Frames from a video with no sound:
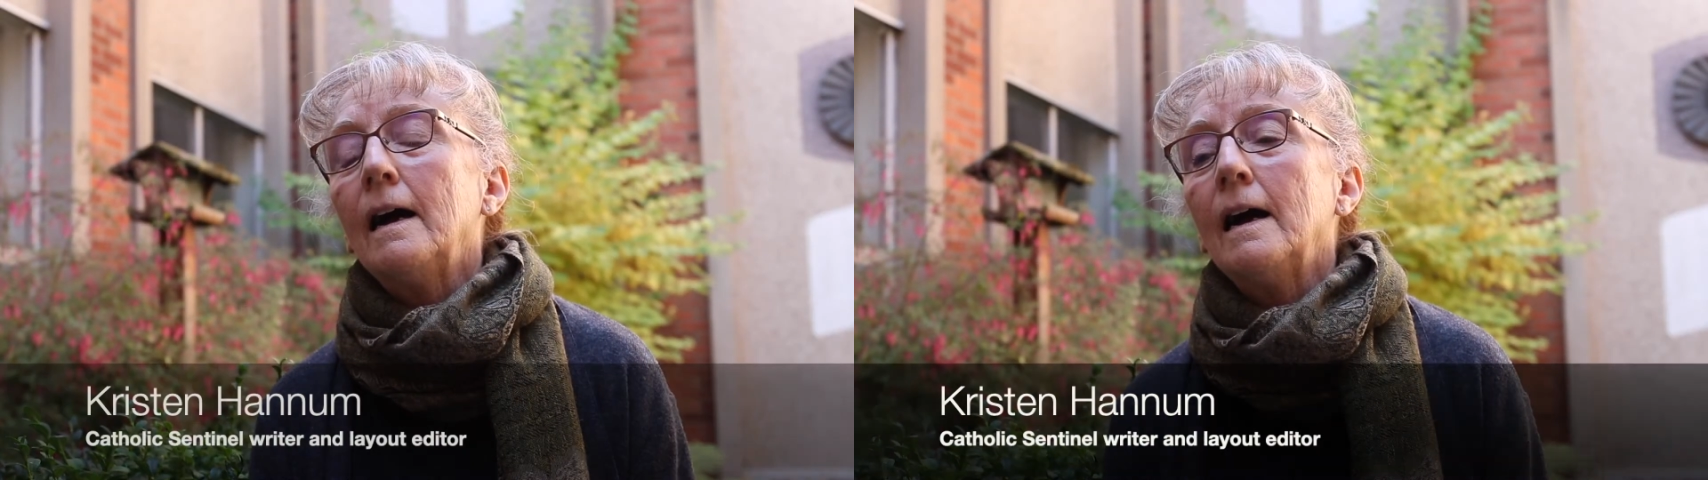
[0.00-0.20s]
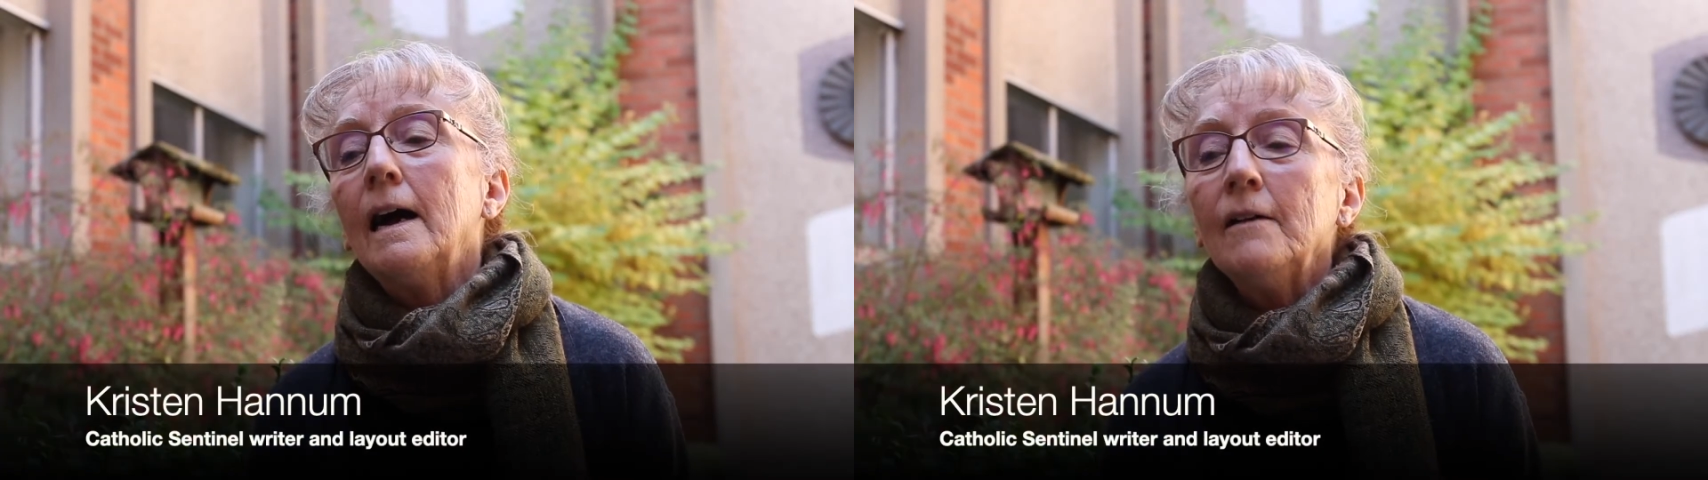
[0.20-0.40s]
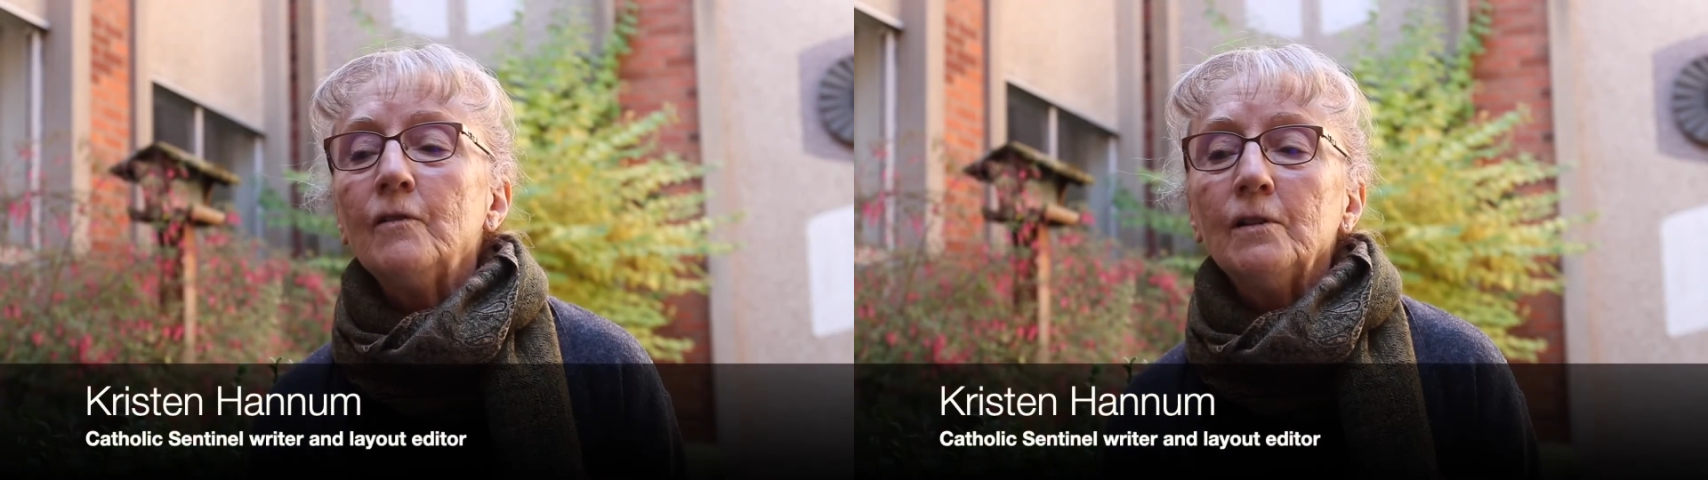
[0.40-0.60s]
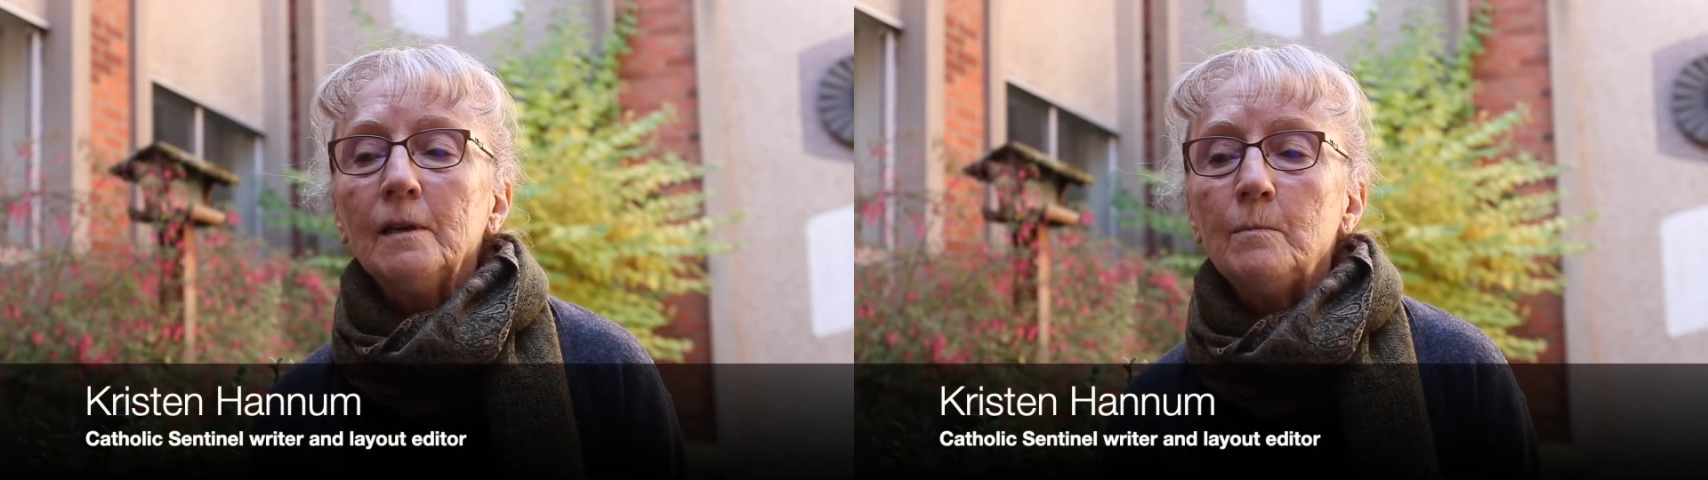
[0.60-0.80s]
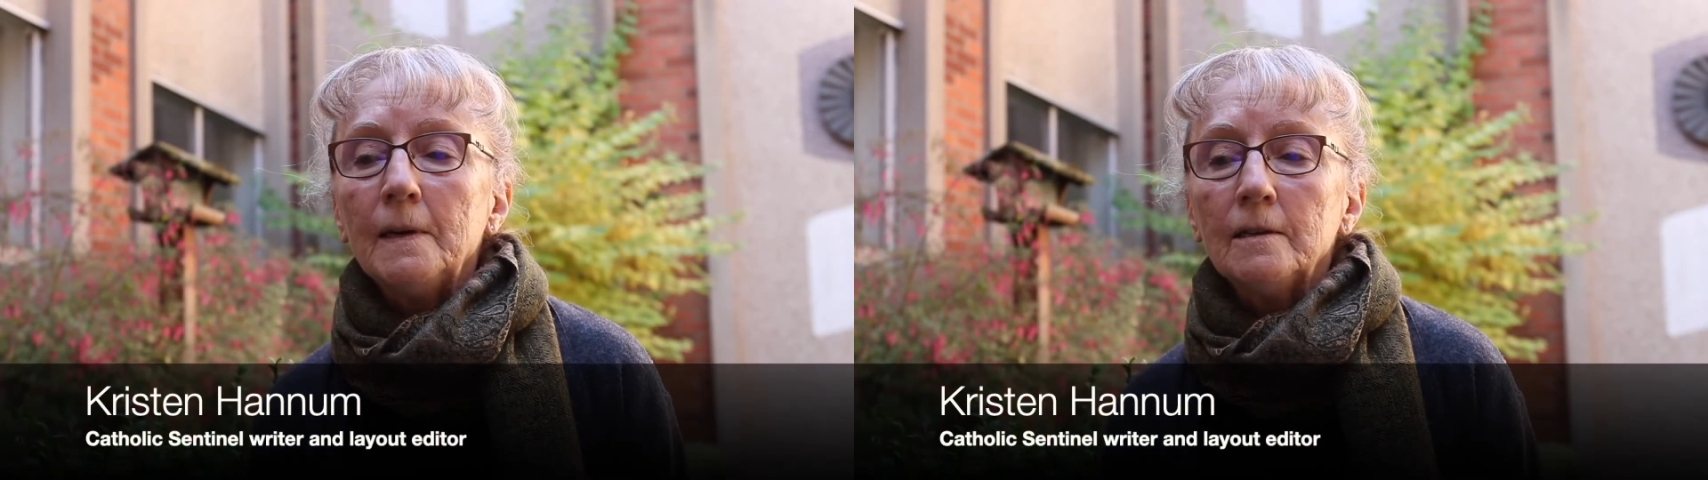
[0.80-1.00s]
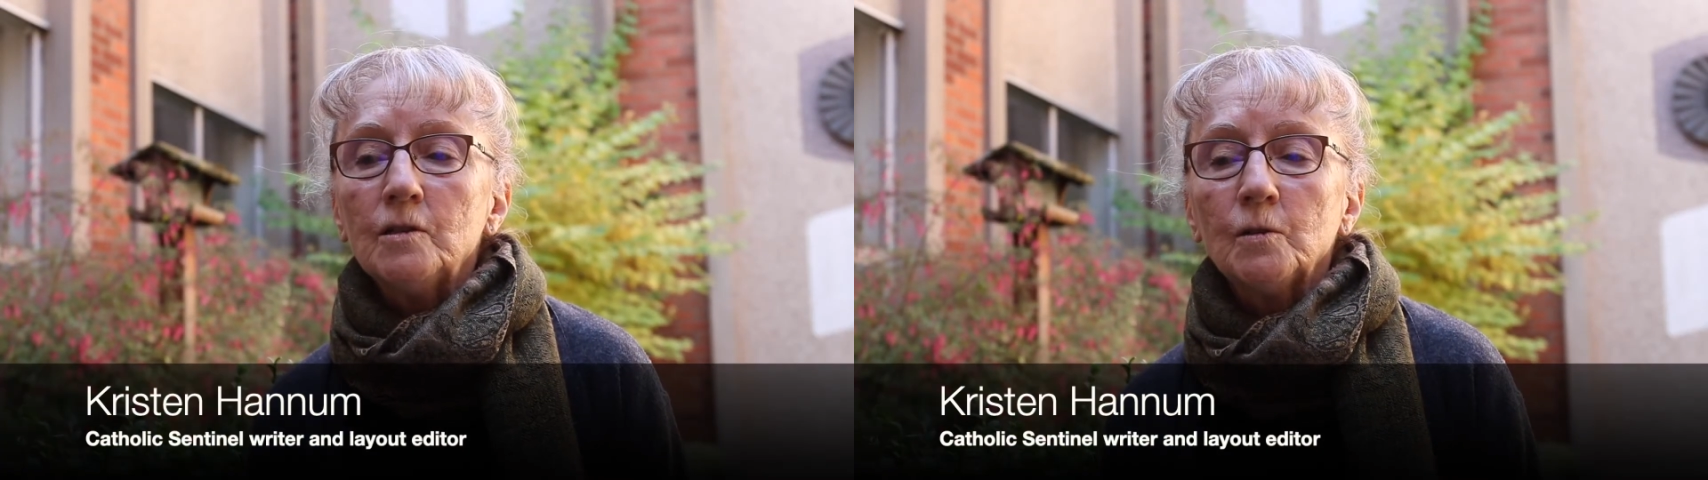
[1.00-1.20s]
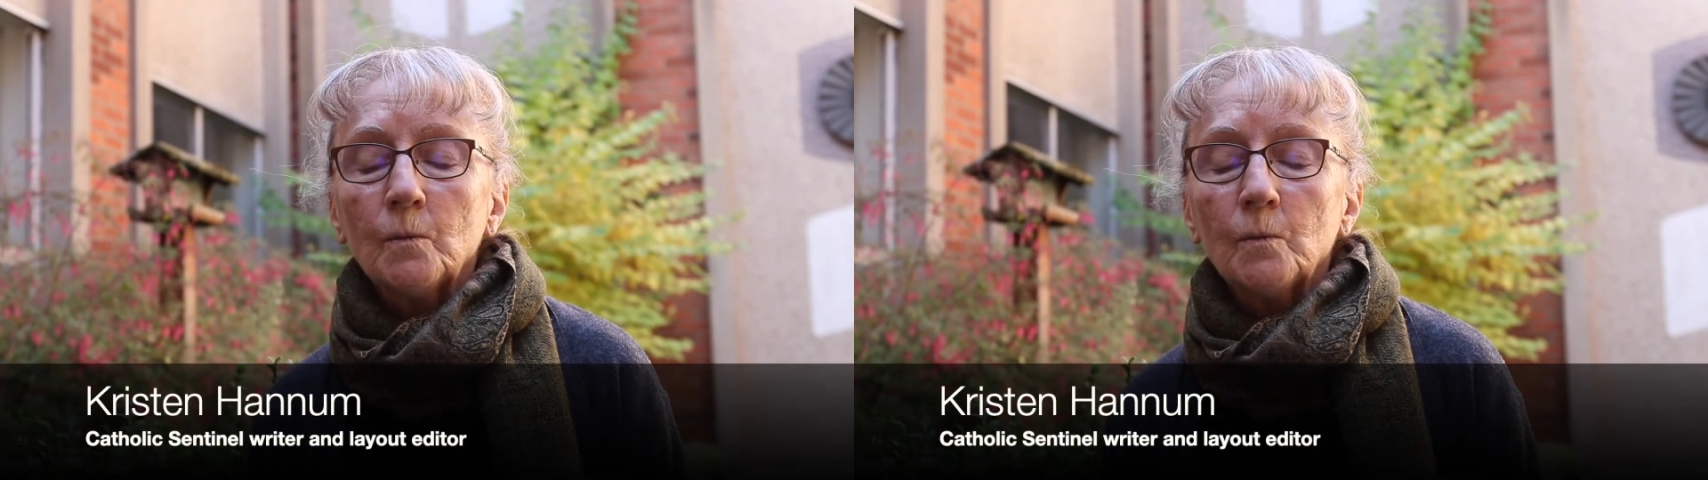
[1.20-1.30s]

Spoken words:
I've only been to